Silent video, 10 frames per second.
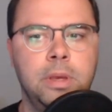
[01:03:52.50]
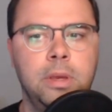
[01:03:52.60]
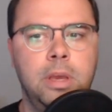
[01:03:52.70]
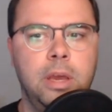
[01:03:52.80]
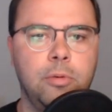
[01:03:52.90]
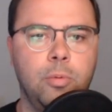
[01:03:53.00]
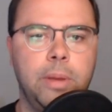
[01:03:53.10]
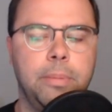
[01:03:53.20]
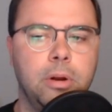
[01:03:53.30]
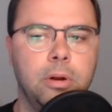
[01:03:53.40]
have a way
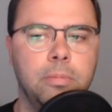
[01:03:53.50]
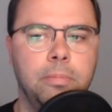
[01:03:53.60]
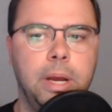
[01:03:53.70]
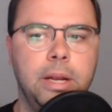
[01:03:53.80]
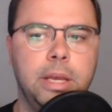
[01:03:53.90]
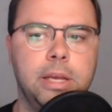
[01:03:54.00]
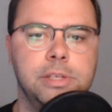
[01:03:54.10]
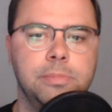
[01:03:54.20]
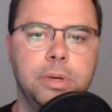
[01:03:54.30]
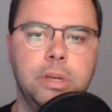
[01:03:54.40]
better podcast.
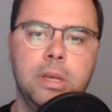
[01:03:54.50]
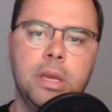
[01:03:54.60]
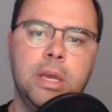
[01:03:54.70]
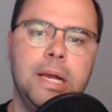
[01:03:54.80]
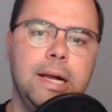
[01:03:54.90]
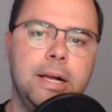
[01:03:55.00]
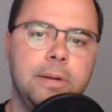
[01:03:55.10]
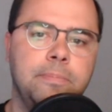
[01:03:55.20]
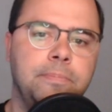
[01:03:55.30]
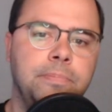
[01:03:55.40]
But
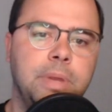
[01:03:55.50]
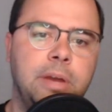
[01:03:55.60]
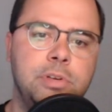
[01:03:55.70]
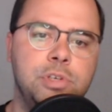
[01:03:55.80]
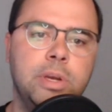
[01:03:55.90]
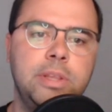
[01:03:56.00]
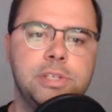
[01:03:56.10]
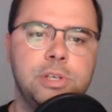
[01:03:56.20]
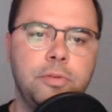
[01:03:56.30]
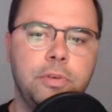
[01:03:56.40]
I've enjoyed this
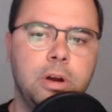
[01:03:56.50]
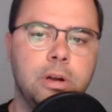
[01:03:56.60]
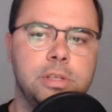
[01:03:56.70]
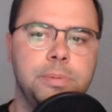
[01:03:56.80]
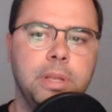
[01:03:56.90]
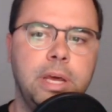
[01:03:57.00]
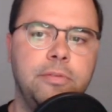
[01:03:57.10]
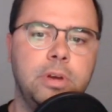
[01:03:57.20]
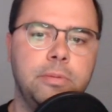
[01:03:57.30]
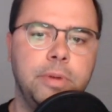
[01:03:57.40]
so far. It's been a lot of
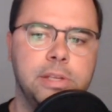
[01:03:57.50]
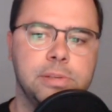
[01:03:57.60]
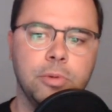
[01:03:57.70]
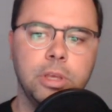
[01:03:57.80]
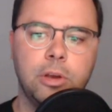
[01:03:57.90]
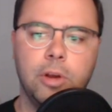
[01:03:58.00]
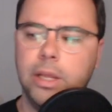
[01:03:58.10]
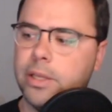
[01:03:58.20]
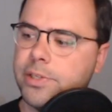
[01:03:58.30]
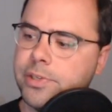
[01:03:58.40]
fun. Got some really great
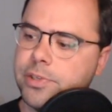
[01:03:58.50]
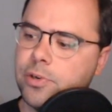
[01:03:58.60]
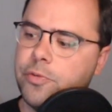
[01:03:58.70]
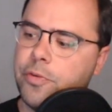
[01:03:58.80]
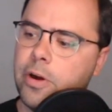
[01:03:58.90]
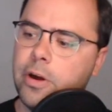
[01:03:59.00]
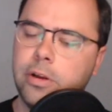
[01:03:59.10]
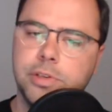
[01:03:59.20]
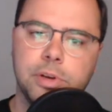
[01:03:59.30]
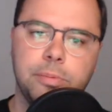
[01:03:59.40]
listens so far,
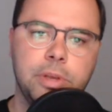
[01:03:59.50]
so I'm really